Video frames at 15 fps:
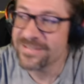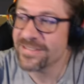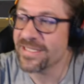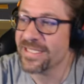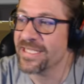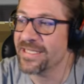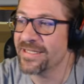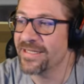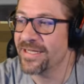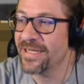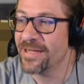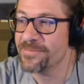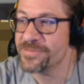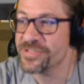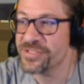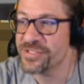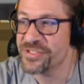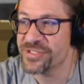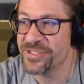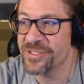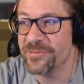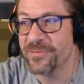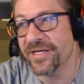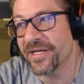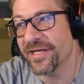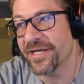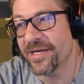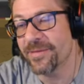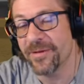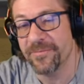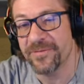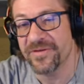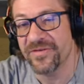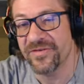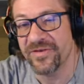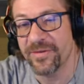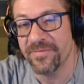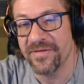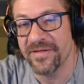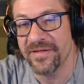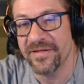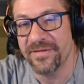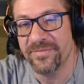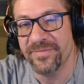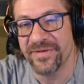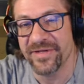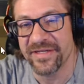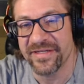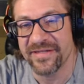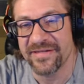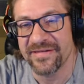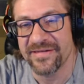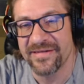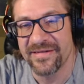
like, I'm sure we could come up with something, but...